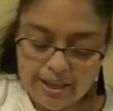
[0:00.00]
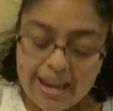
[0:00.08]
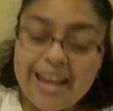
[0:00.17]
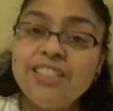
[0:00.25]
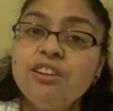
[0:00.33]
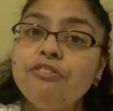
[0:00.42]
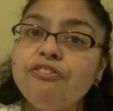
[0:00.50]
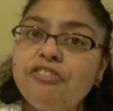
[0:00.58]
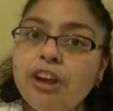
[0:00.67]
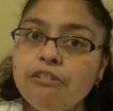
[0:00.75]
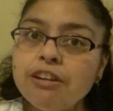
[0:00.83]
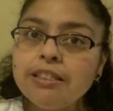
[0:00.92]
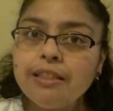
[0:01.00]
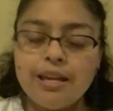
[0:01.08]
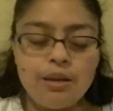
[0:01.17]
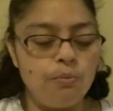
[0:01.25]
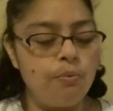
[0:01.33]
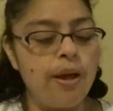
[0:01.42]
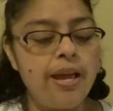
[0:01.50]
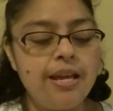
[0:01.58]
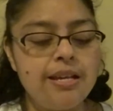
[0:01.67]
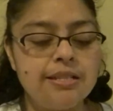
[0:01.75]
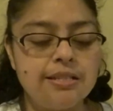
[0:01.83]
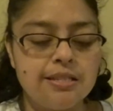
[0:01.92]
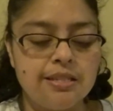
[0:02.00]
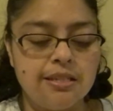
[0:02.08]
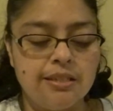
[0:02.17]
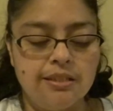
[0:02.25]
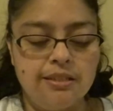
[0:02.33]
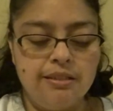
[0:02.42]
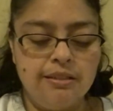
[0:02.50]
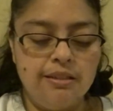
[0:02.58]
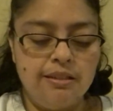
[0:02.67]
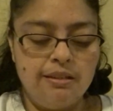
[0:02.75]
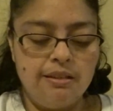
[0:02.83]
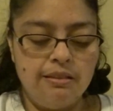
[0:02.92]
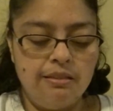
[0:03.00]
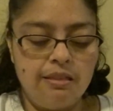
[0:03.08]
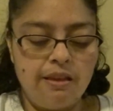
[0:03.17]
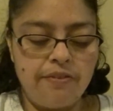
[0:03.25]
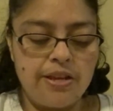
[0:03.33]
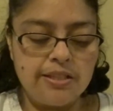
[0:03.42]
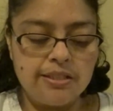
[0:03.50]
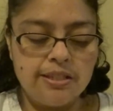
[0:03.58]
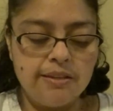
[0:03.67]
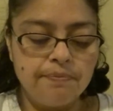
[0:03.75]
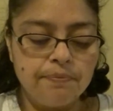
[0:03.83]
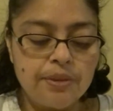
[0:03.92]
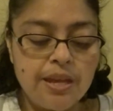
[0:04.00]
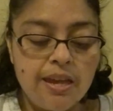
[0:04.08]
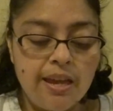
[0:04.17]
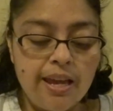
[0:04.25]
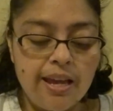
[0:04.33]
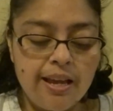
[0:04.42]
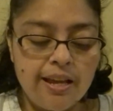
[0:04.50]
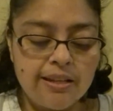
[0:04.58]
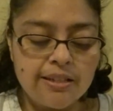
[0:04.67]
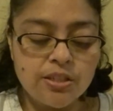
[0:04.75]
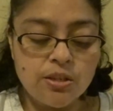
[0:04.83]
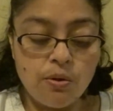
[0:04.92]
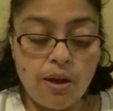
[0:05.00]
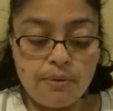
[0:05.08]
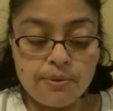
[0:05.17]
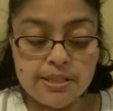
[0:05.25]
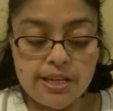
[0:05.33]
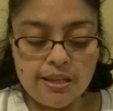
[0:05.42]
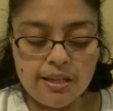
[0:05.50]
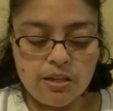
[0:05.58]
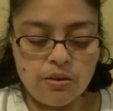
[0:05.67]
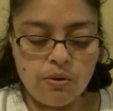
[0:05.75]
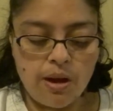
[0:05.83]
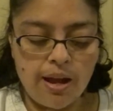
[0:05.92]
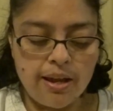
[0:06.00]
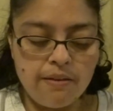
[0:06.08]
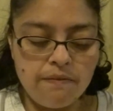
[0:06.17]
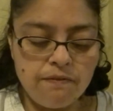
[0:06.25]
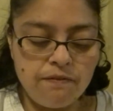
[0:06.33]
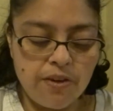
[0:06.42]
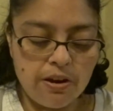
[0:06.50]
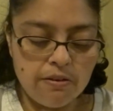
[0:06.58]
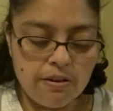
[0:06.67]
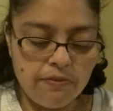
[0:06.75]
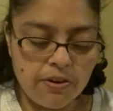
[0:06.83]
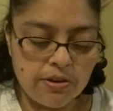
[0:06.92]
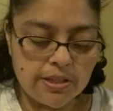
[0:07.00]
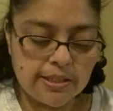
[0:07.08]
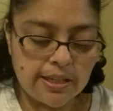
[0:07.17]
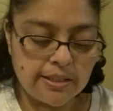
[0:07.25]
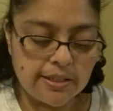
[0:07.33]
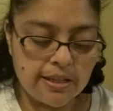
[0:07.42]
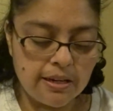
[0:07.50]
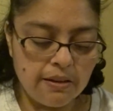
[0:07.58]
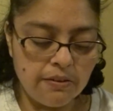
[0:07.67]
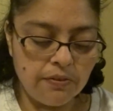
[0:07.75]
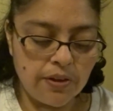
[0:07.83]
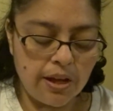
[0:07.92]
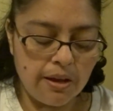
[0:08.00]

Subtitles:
And they're very lightweight. Love it. And so I was telling you, I am very, very sensitive